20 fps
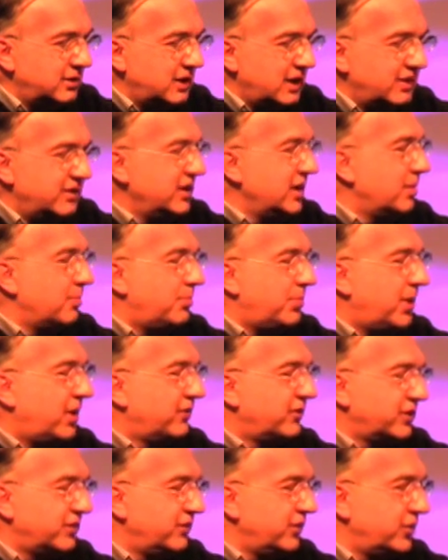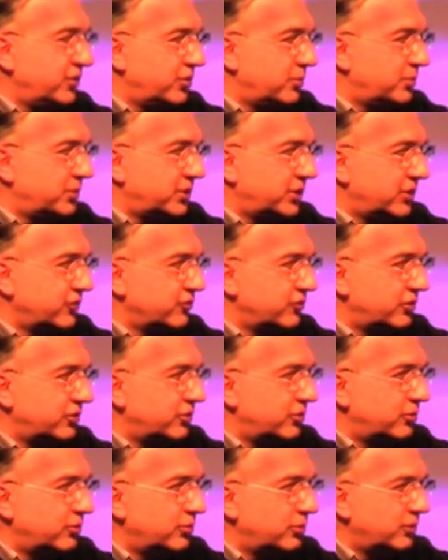I think, a positive interpretation of
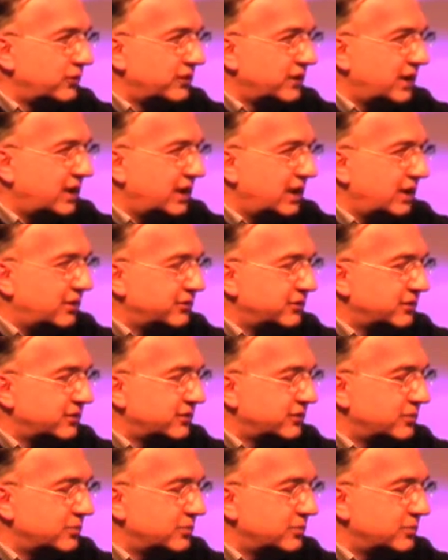the rules that allows us